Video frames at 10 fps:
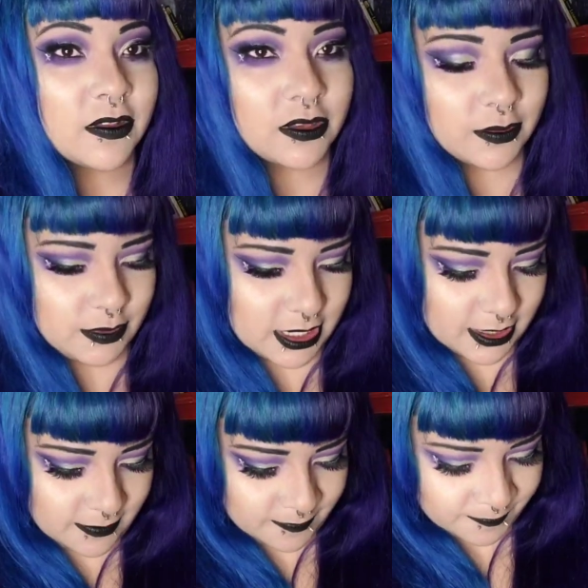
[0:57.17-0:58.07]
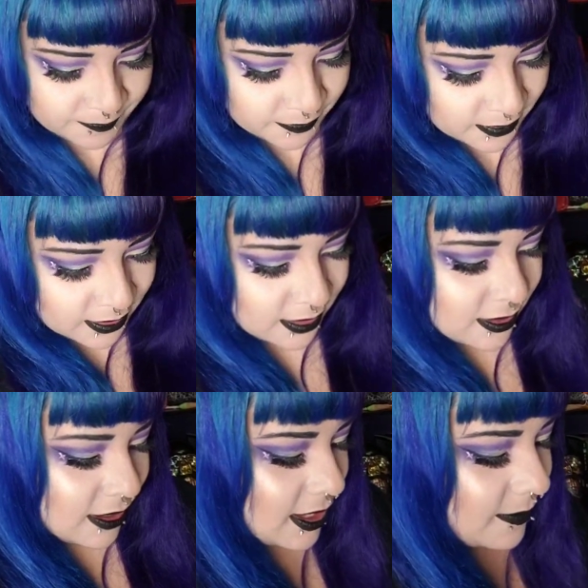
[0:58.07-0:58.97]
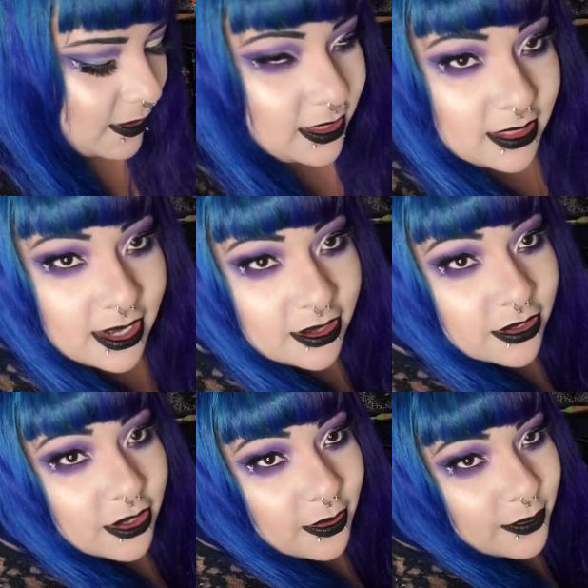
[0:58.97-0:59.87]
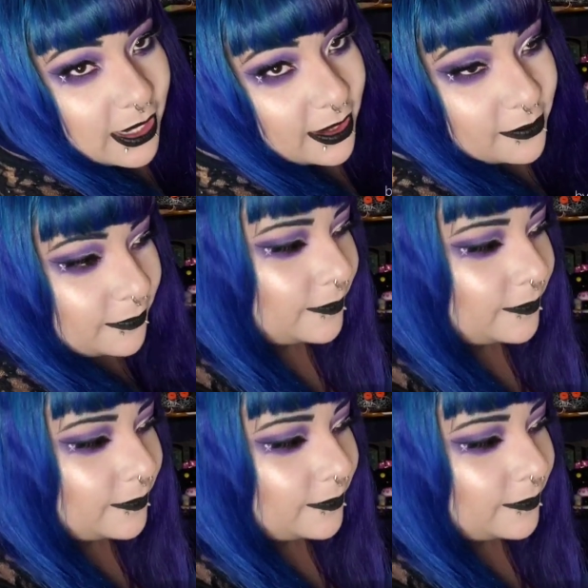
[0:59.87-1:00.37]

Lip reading: Luna. And I'm gonna let her go now.